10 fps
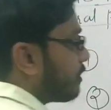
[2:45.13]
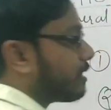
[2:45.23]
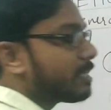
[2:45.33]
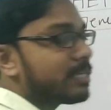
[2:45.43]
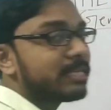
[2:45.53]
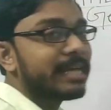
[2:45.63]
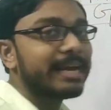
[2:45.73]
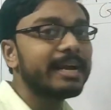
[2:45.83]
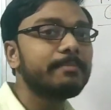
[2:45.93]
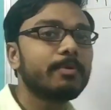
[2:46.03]
This is the
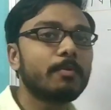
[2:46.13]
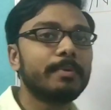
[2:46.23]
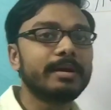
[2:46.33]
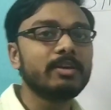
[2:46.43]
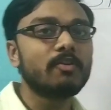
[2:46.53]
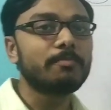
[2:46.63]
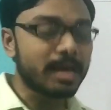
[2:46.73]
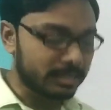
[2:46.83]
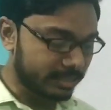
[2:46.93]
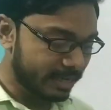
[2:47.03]
second property of
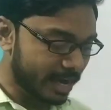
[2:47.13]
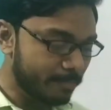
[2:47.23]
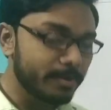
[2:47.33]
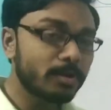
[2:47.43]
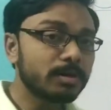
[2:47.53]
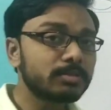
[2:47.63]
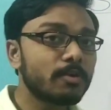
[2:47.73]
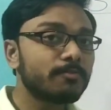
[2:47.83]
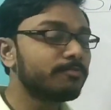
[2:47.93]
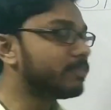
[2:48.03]
plastic, and because
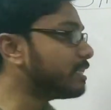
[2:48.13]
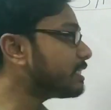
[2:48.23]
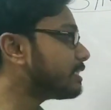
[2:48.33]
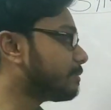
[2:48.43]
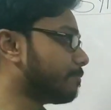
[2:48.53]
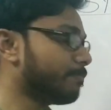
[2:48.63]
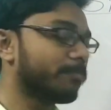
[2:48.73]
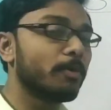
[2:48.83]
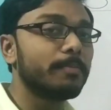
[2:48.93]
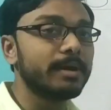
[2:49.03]
of this
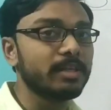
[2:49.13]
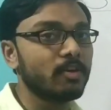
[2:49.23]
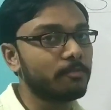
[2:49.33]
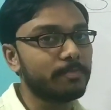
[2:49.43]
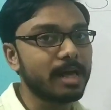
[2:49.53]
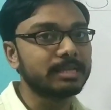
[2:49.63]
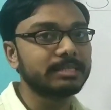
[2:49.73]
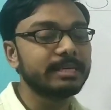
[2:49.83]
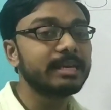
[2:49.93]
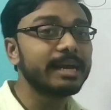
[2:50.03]
property of
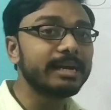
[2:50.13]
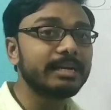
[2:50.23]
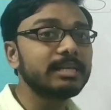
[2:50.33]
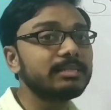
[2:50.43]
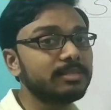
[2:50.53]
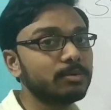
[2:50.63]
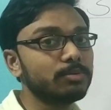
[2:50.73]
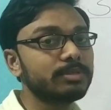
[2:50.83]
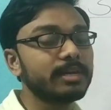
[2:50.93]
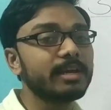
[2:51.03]
plastic, it is
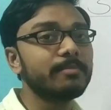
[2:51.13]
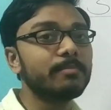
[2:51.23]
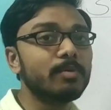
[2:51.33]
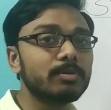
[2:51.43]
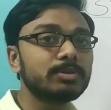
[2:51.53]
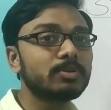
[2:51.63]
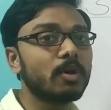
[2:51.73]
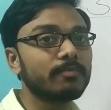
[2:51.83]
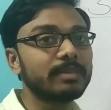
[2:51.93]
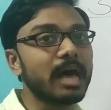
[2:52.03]
used in most
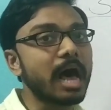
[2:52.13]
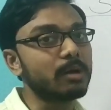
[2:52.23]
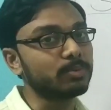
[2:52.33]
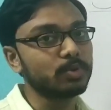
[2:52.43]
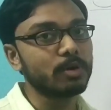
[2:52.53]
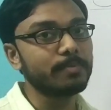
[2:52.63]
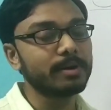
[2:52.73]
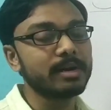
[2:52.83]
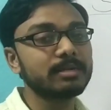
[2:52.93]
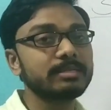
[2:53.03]
of the household
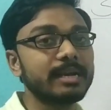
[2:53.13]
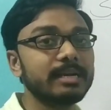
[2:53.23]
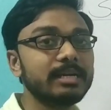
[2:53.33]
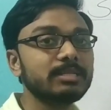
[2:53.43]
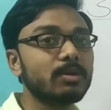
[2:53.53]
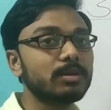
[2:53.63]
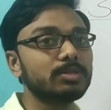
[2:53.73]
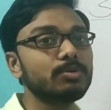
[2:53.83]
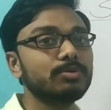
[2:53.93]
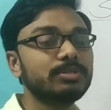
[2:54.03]
products, and it is
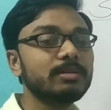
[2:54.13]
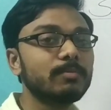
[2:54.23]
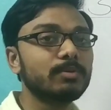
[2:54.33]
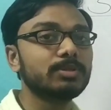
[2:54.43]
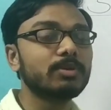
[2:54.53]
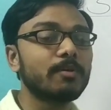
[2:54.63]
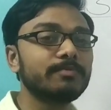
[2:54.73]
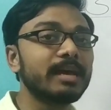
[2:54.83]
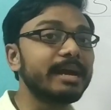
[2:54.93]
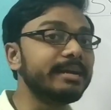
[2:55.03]
also used in most
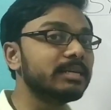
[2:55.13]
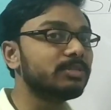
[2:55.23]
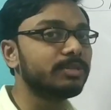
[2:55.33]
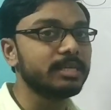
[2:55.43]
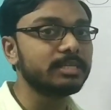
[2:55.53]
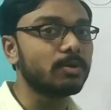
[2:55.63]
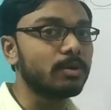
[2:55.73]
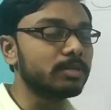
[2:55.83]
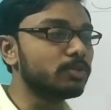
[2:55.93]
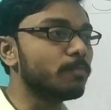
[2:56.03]
of the industries
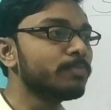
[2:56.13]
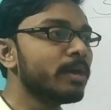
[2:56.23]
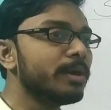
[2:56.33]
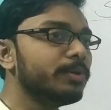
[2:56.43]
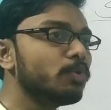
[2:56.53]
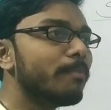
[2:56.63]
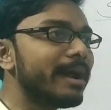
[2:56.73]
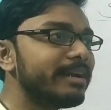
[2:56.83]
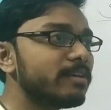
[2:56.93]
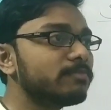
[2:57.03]
also. You
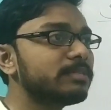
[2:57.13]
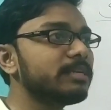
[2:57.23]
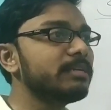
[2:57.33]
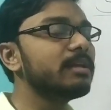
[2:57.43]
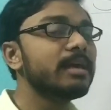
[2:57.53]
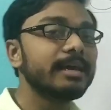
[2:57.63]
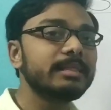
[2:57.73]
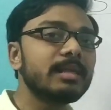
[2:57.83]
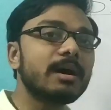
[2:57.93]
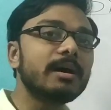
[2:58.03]
might have seen
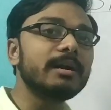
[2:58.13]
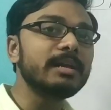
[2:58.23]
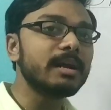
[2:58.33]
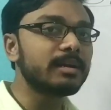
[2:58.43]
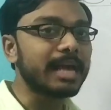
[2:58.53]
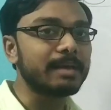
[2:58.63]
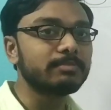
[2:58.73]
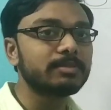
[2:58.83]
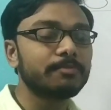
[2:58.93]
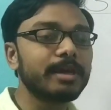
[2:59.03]
in the earlier
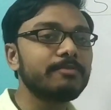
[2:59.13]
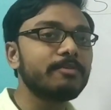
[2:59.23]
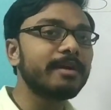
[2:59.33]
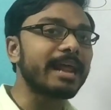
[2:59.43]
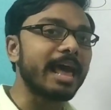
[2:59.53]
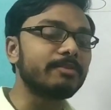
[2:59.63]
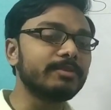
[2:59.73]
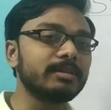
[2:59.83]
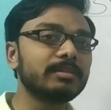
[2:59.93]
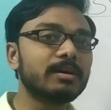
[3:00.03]
times when we were
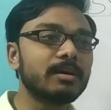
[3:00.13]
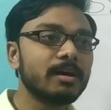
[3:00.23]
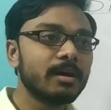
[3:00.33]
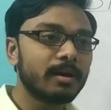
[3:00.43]
having the